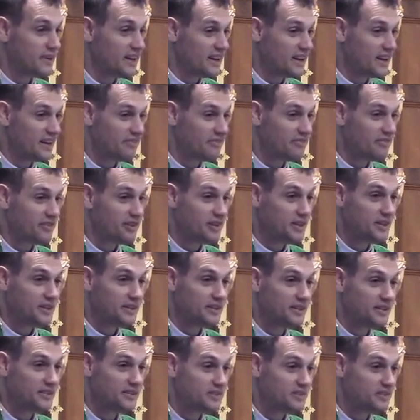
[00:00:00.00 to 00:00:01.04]
every
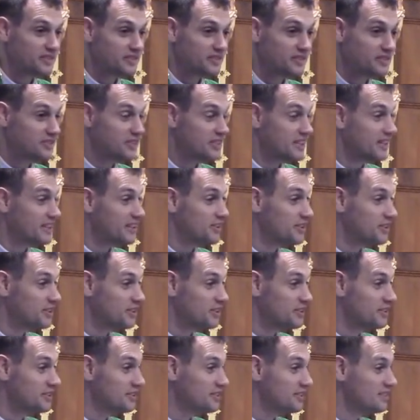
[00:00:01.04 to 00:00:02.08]
single
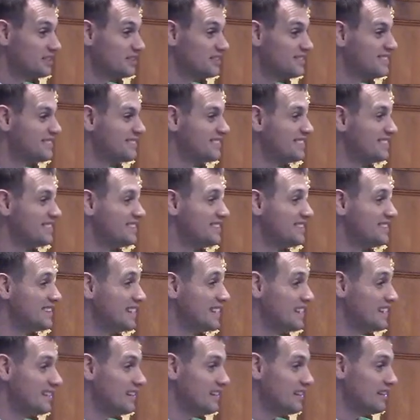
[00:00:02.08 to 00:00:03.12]

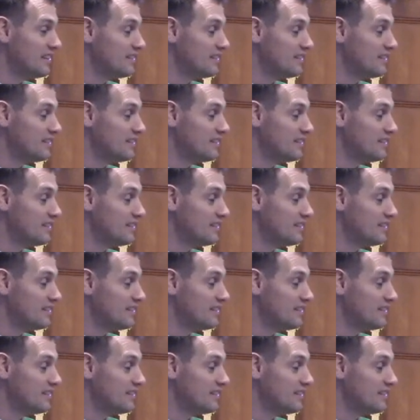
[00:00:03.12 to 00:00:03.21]
day.